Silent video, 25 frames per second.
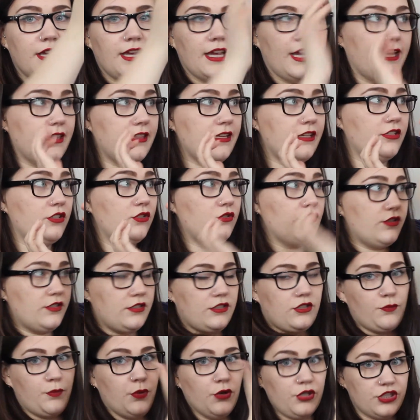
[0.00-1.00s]
and then you
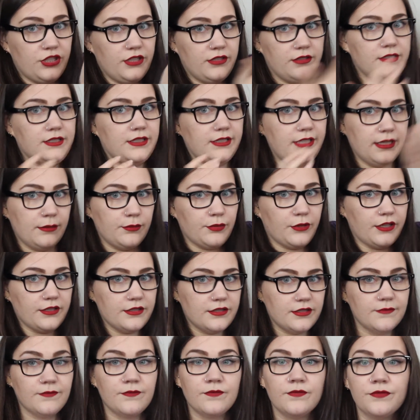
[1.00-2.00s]
push it. It's a leg
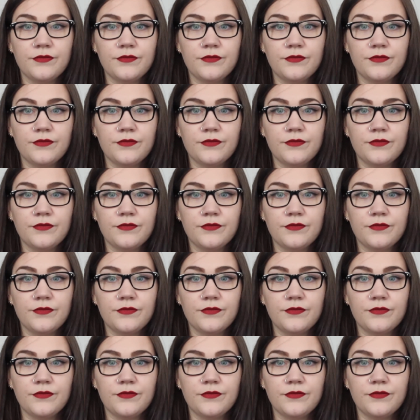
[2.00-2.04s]
press.